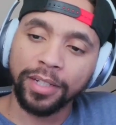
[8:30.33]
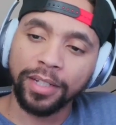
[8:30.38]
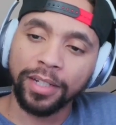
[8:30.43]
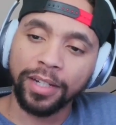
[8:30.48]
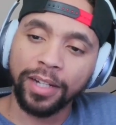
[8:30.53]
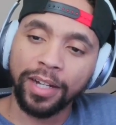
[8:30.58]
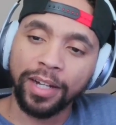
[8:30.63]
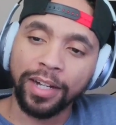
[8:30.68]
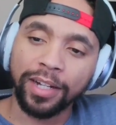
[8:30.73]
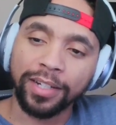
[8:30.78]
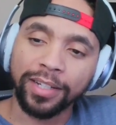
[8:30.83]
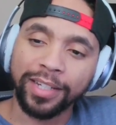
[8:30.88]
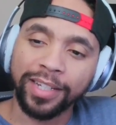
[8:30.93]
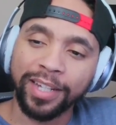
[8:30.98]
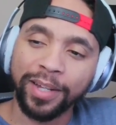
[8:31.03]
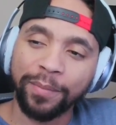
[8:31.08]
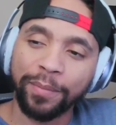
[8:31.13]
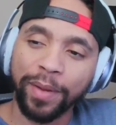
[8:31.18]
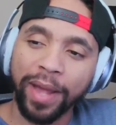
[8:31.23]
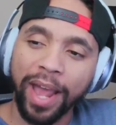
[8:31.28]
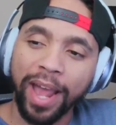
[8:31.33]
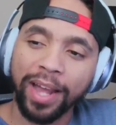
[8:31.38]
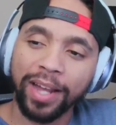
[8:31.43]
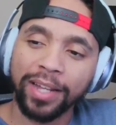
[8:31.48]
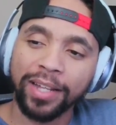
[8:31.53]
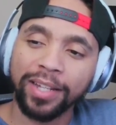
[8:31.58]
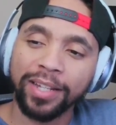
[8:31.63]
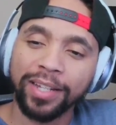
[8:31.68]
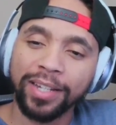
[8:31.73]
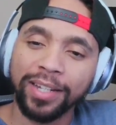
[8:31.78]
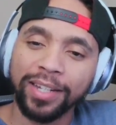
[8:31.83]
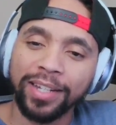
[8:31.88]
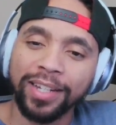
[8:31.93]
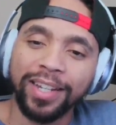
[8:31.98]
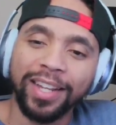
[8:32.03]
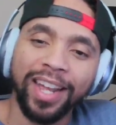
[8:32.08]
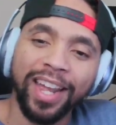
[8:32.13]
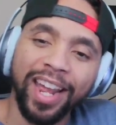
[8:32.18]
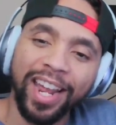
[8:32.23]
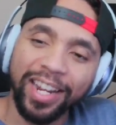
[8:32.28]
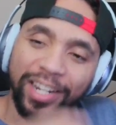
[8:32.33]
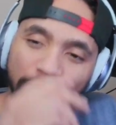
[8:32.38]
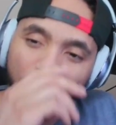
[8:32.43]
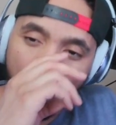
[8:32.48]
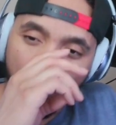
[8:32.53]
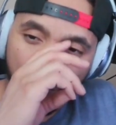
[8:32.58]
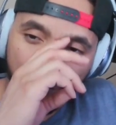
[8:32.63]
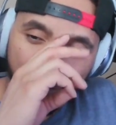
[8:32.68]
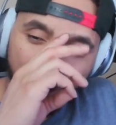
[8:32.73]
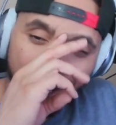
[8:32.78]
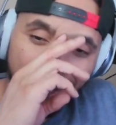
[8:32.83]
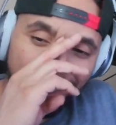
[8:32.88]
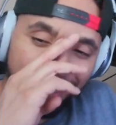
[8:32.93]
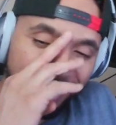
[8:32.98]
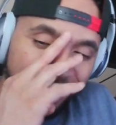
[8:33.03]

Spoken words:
Right, get back. In your face.